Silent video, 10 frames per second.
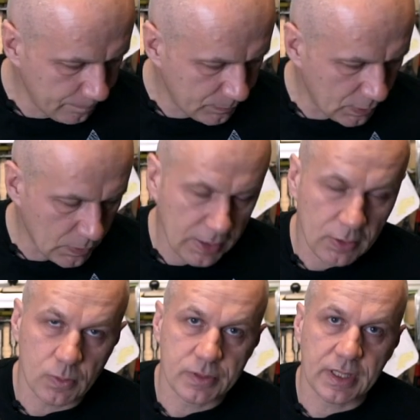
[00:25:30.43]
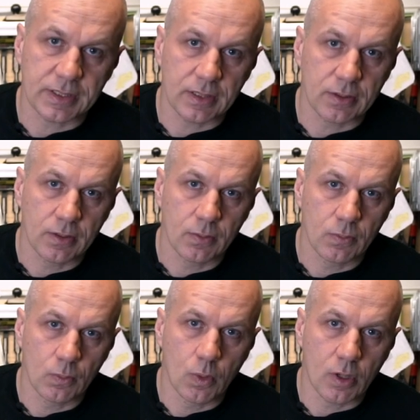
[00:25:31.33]
the runner was getting
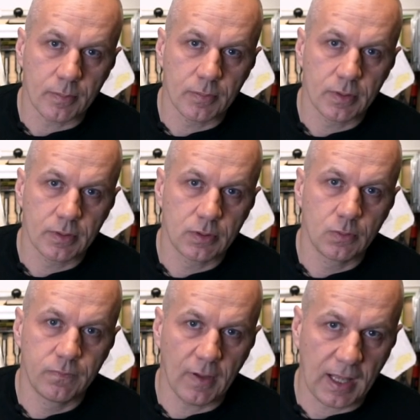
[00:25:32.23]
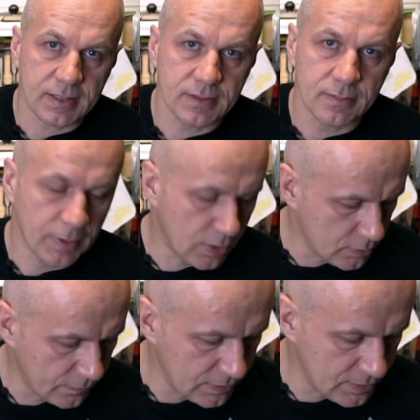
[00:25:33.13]
warm too fast because
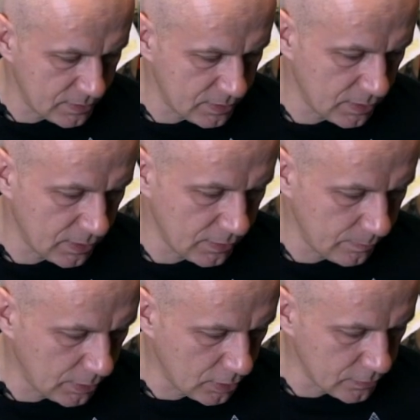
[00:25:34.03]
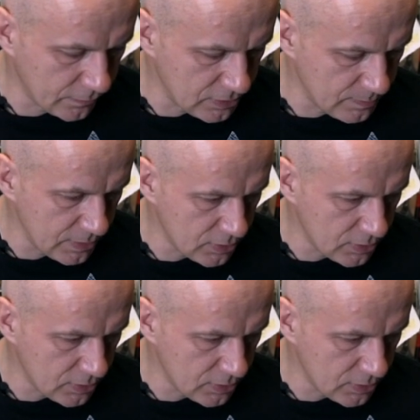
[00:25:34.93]
of this speed.